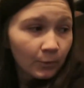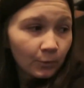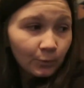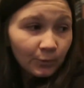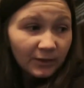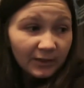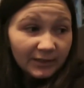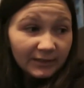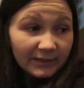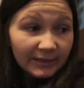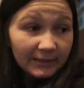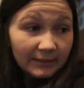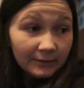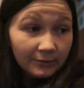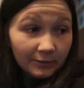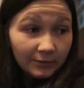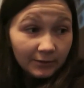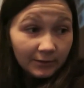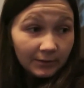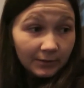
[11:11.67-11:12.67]
when I get
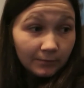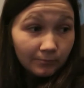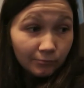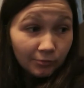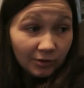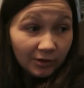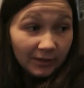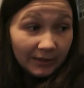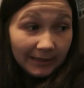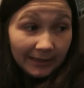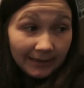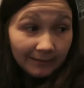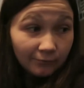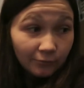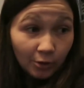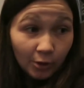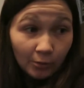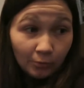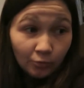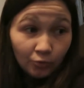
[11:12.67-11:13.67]
like another
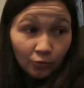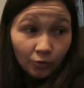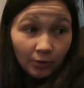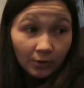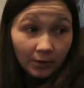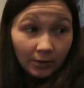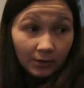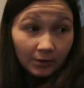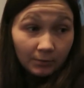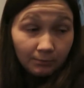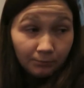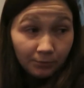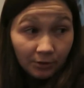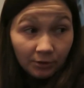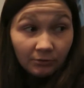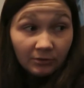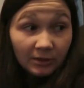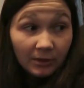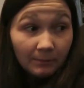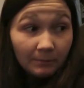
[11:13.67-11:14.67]
laptop or like
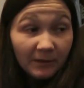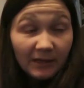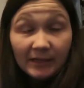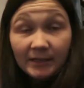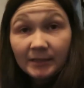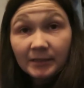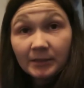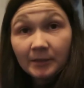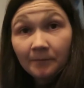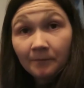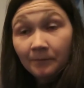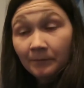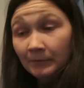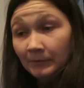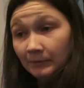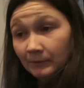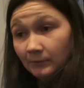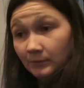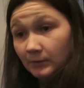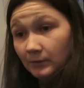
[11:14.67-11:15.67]
computer base
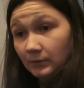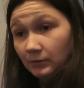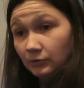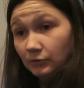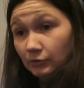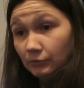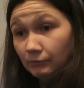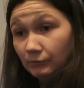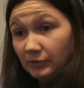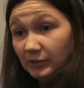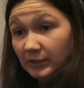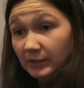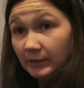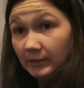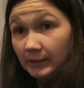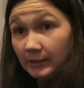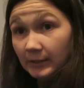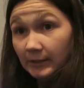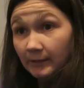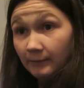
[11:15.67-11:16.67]
and
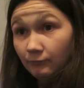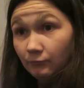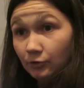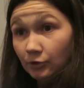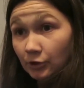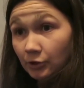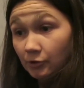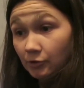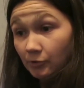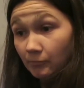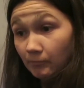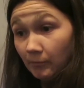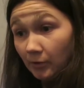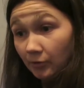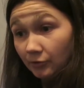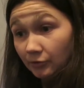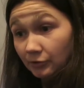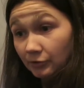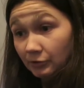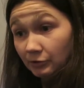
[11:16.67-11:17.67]
something, I have two
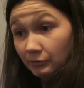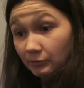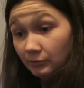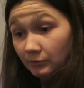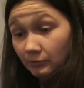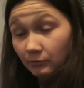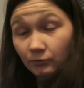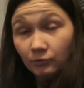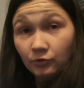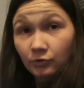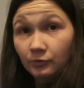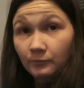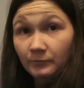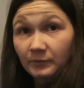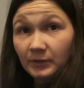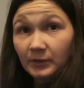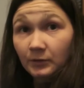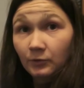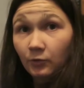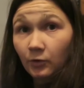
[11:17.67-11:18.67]
monitors or
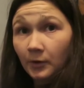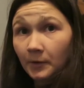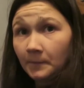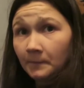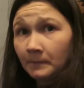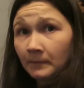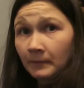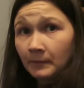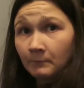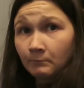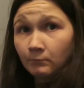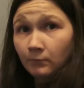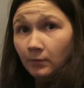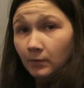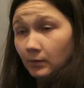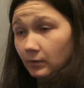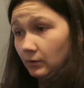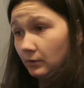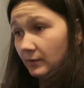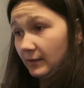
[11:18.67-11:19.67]
something, or
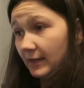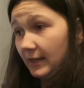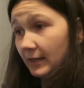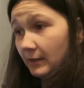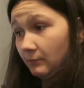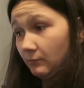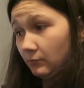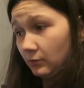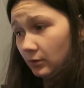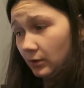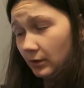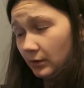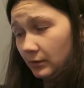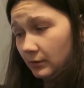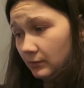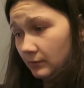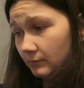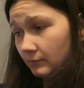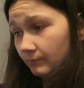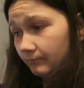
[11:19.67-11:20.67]
like the game, like
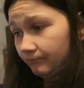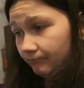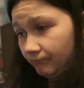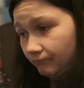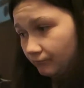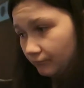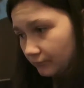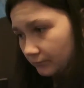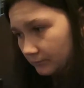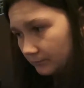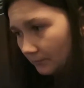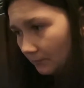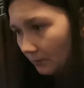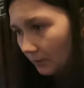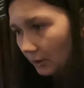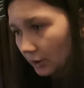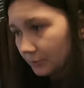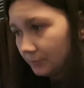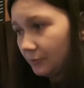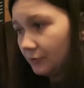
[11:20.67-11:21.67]

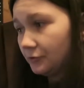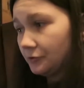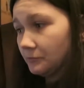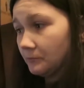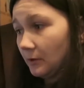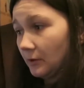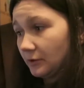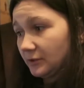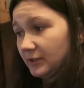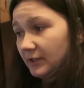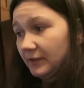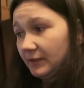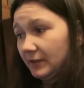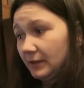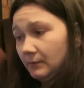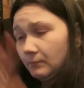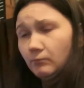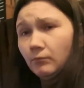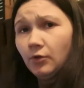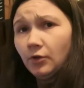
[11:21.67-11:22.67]
computer monitor,
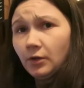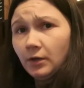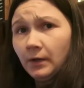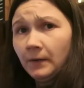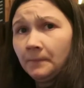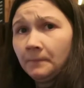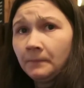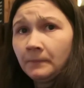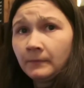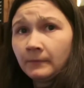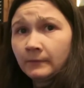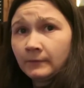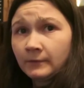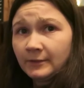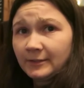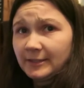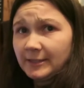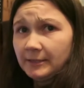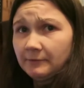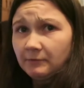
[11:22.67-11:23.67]
then another
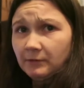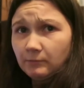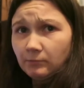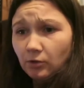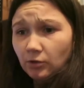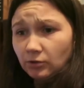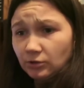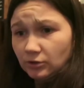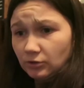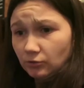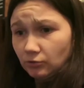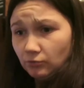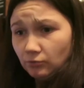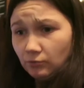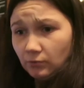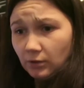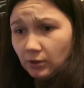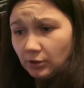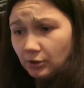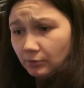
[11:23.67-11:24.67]
TV monitor
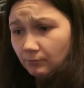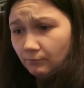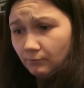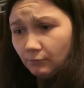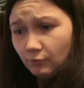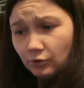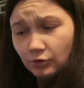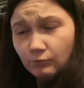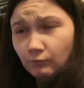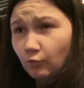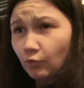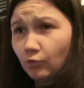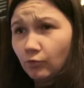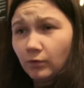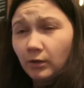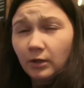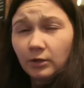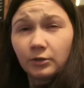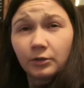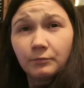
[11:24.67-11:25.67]
or like a
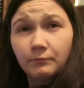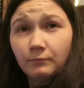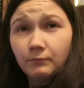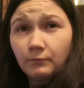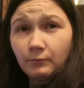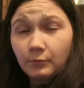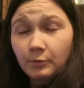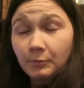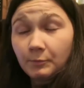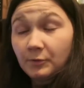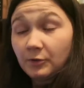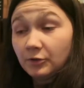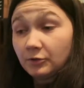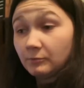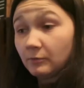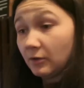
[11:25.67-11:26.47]
small like computer